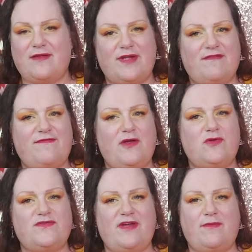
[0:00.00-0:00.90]
but it
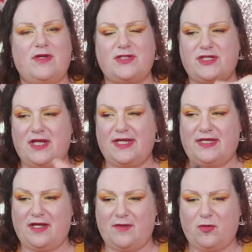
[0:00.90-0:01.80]
feels very much
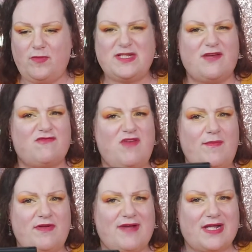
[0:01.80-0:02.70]
like almost like
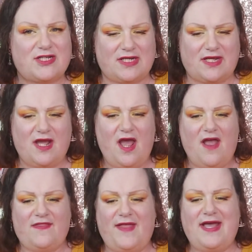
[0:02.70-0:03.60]
rubber actually.
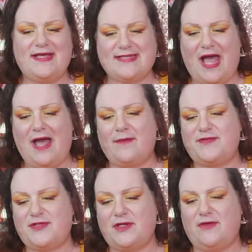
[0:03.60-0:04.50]
That is
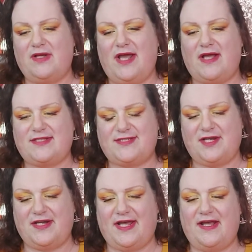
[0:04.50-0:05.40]
absolutely
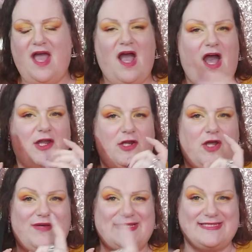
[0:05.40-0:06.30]
stunning, and I
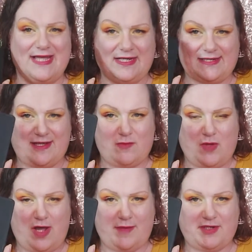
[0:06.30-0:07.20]
know exactly
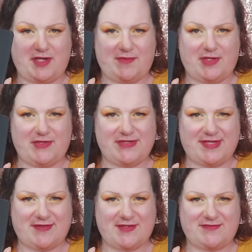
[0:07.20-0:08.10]
what I'm going to be
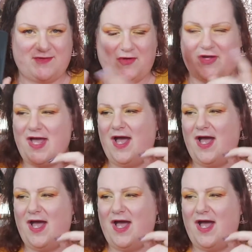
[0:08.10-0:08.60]
using this for.